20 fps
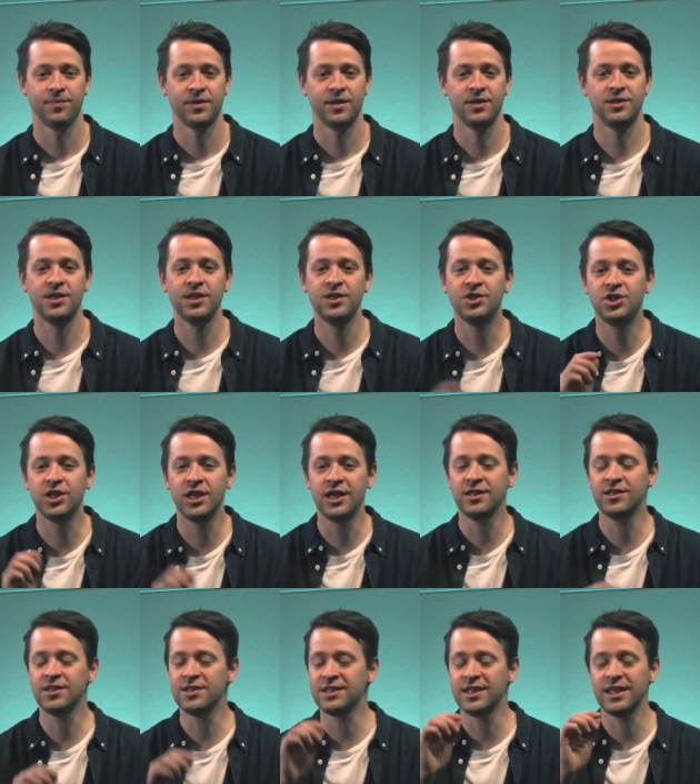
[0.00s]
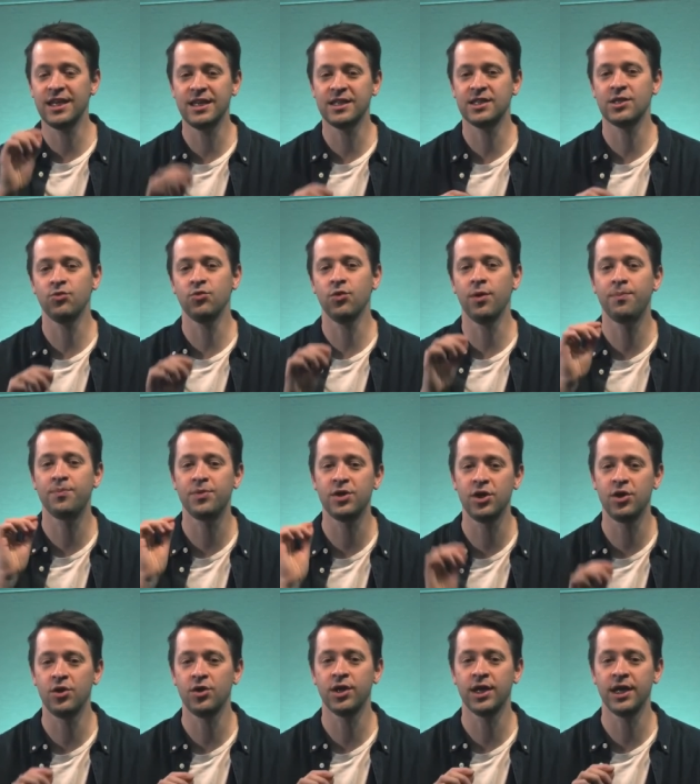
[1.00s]
You see, Jesus isn't
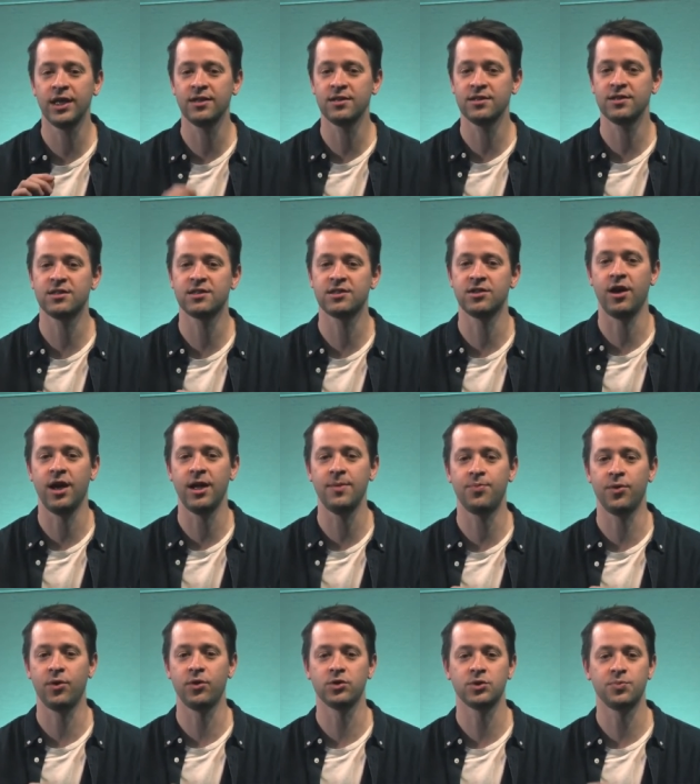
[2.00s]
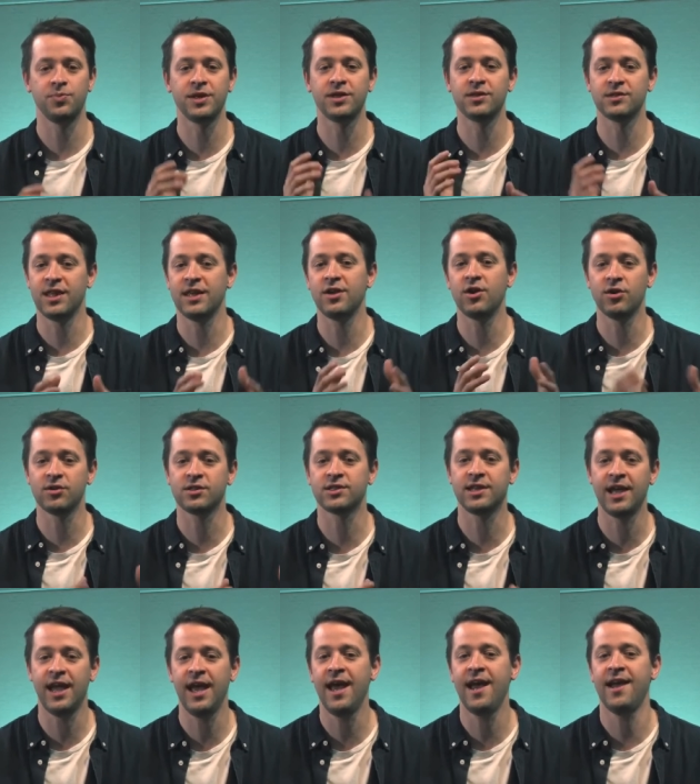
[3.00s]
rebuking the disciples because they got
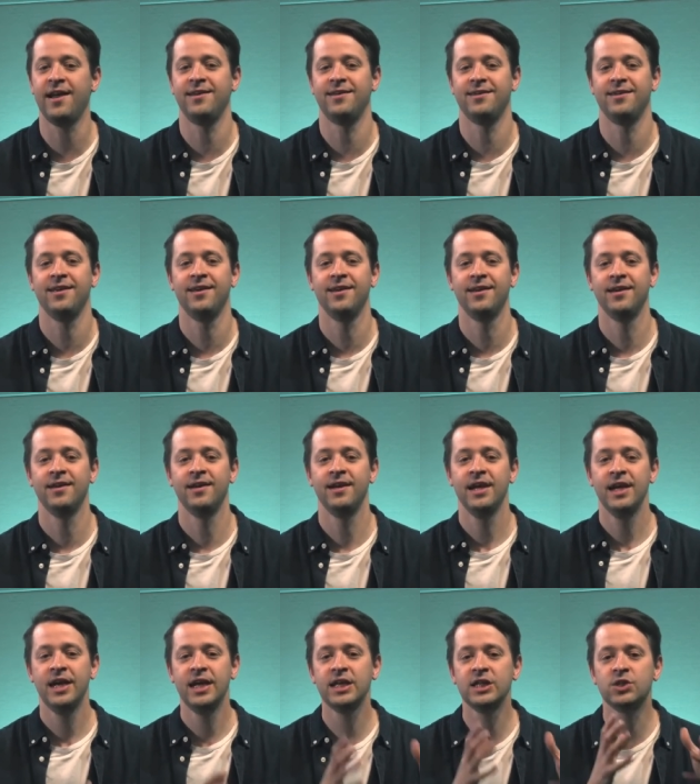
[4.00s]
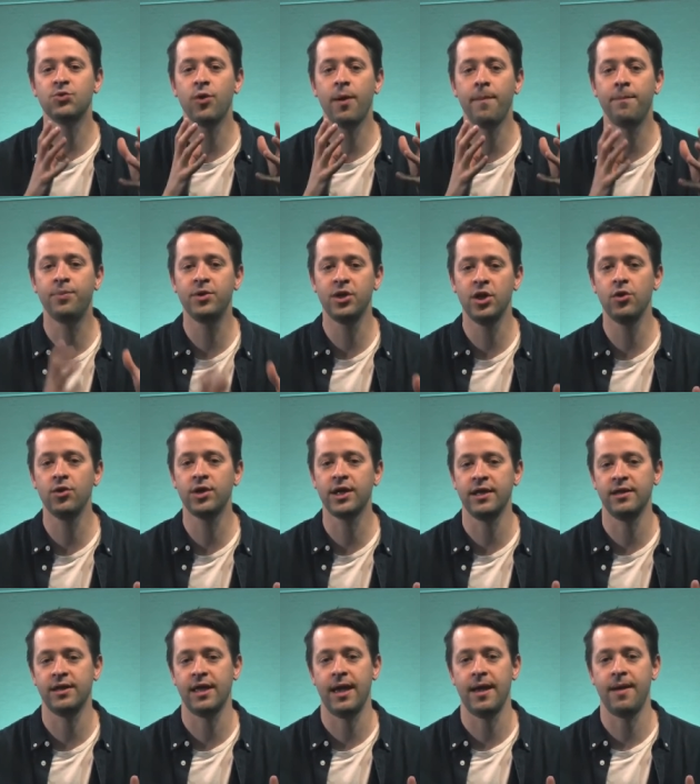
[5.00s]
scared. He's
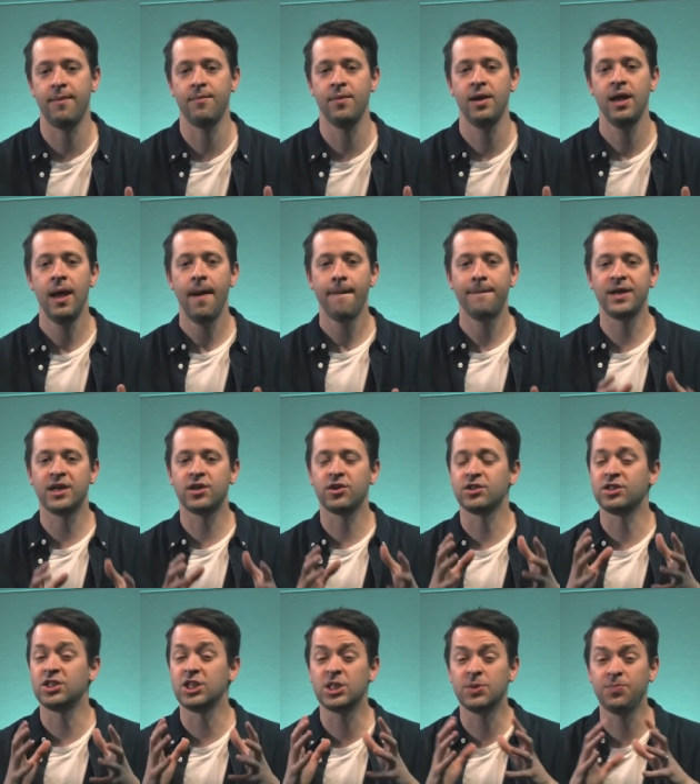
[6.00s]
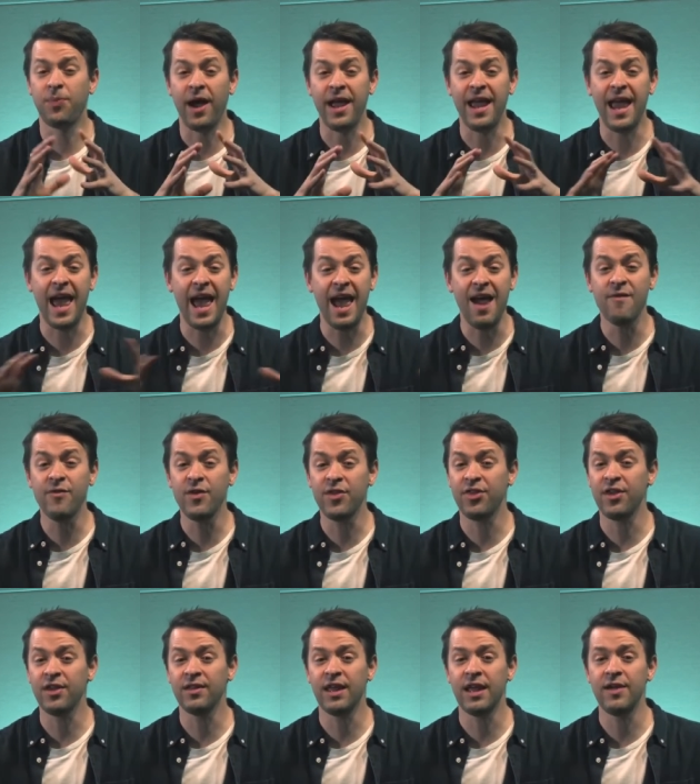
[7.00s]
rebuking them because despite
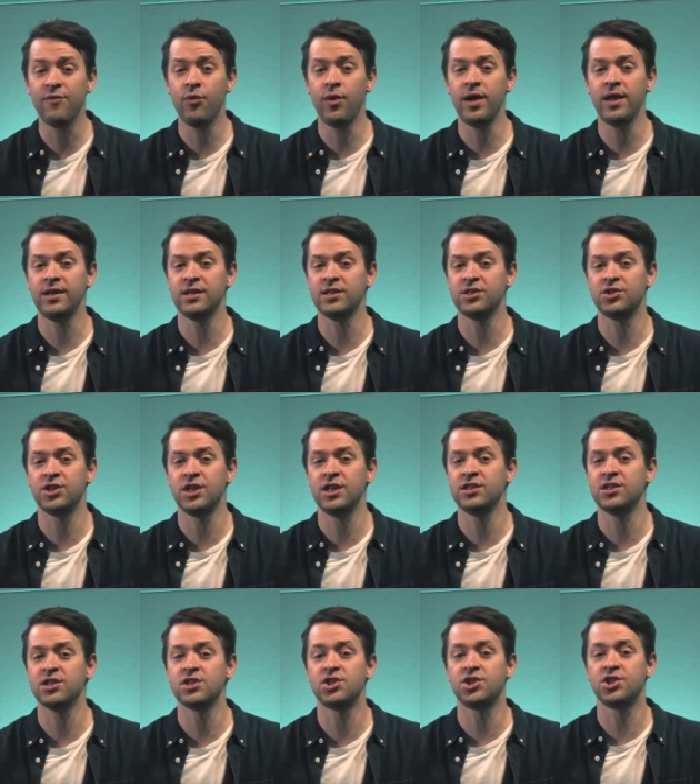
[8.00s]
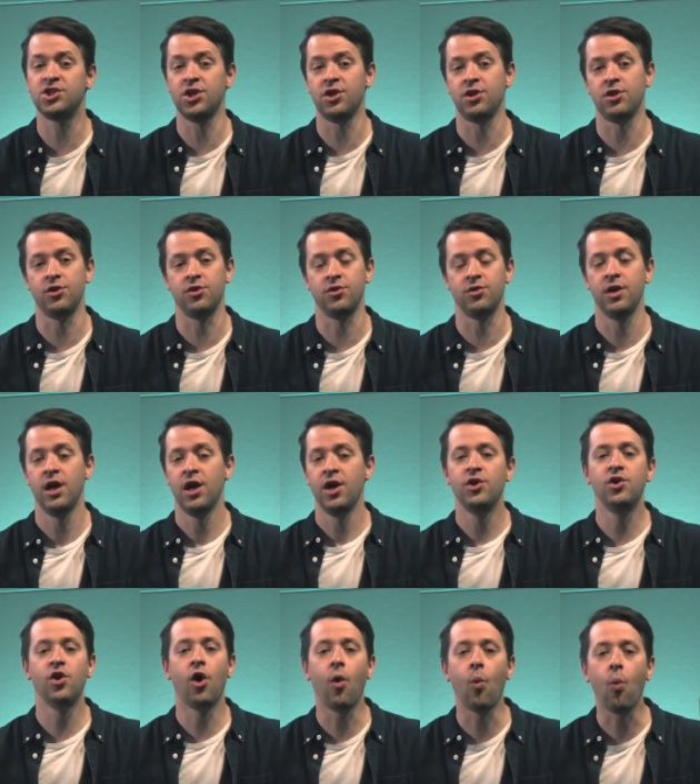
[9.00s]
everything they've witnessed Jesus do,
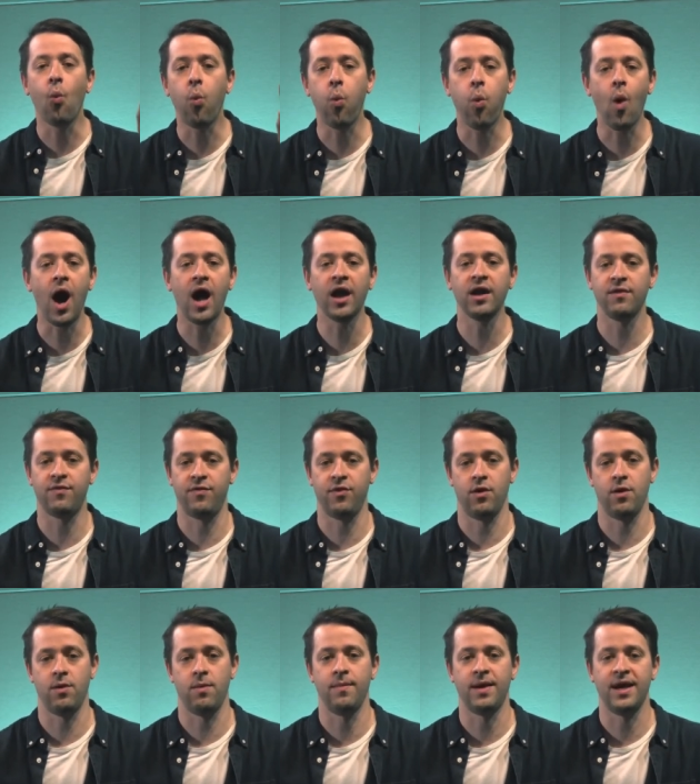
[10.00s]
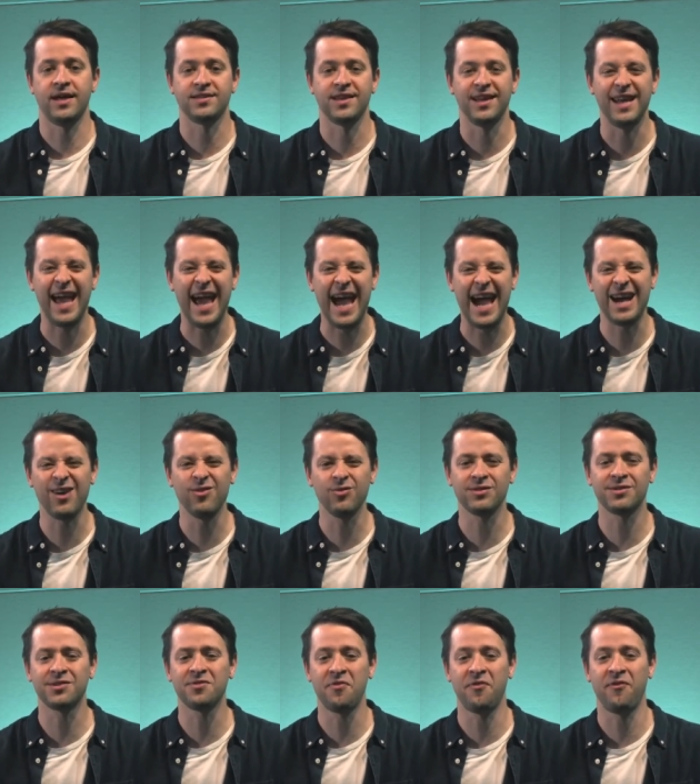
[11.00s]
not one of them has an
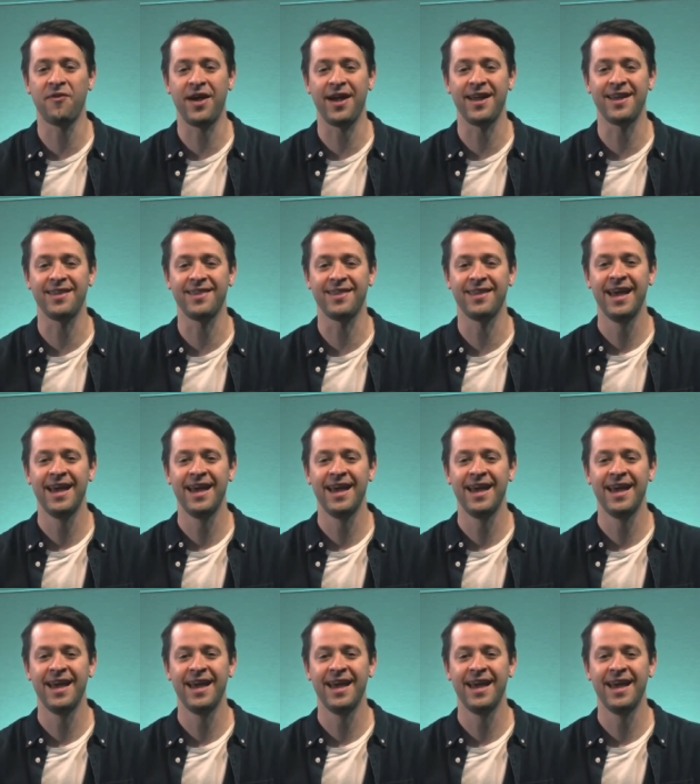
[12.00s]
ounce of faith